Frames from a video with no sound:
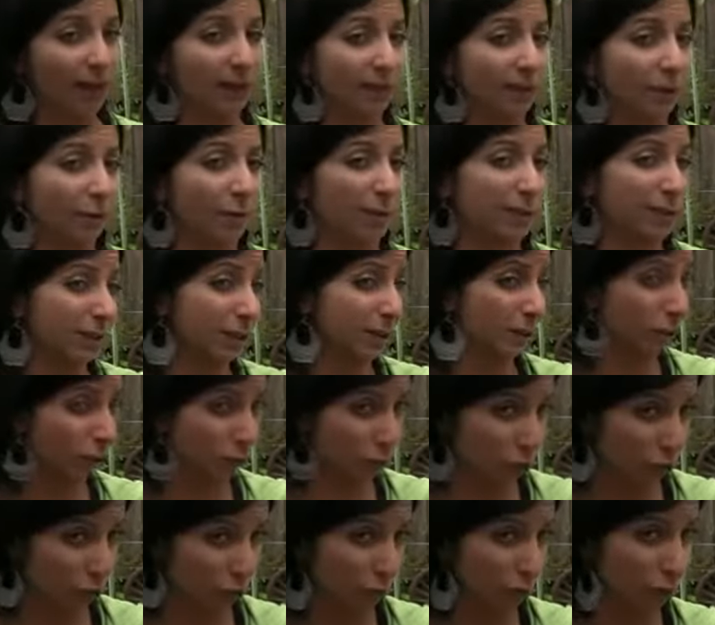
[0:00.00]
And there was this
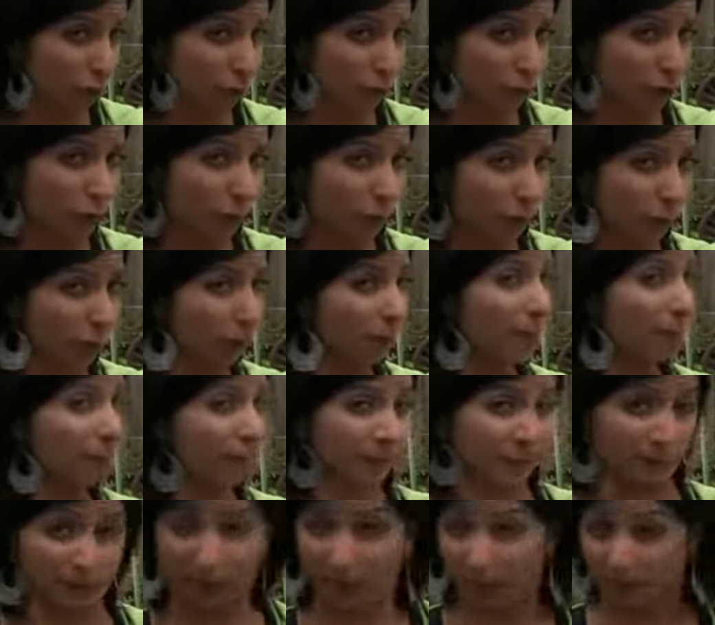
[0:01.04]
control group
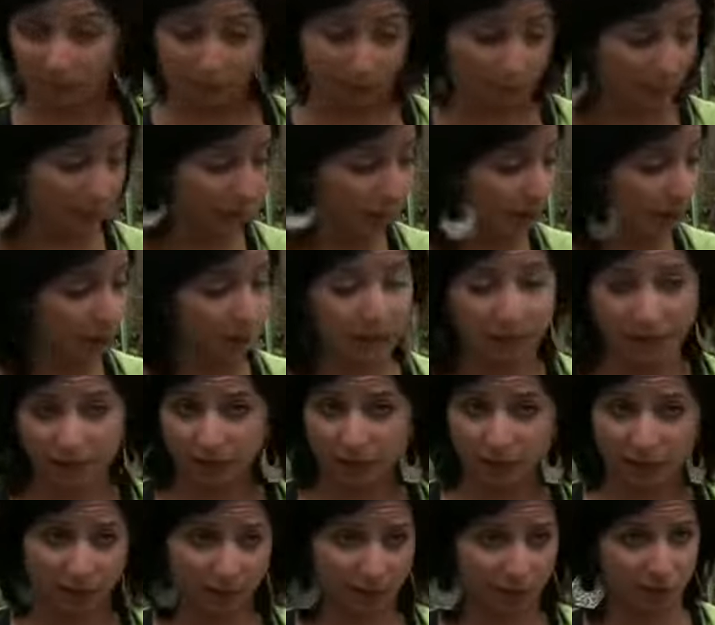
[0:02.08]
that didn't
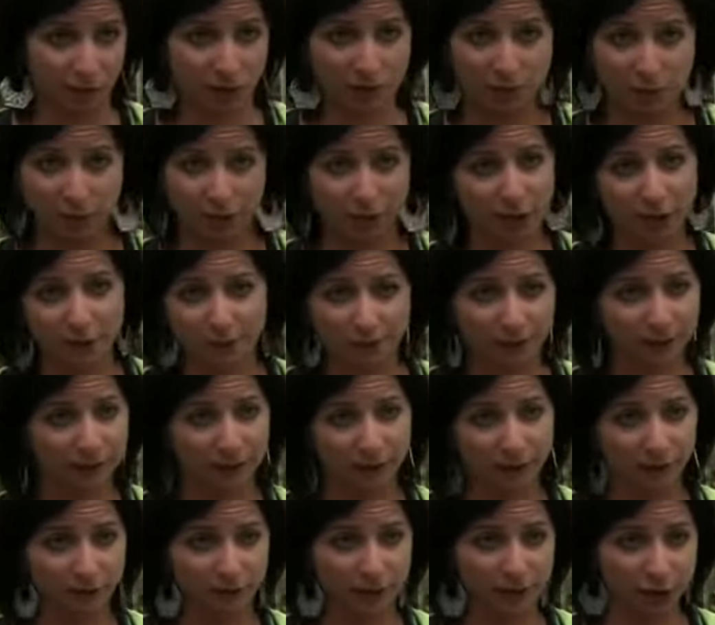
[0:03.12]
get the drama therapy
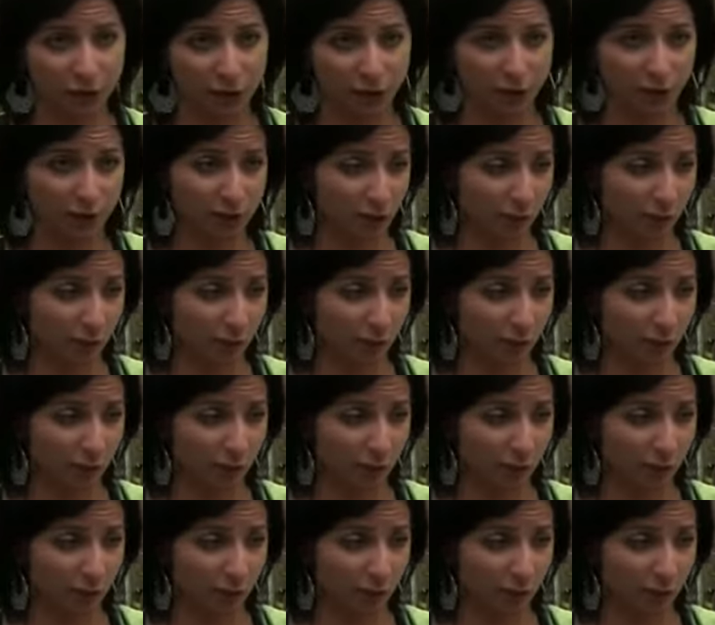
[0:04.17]
intervention.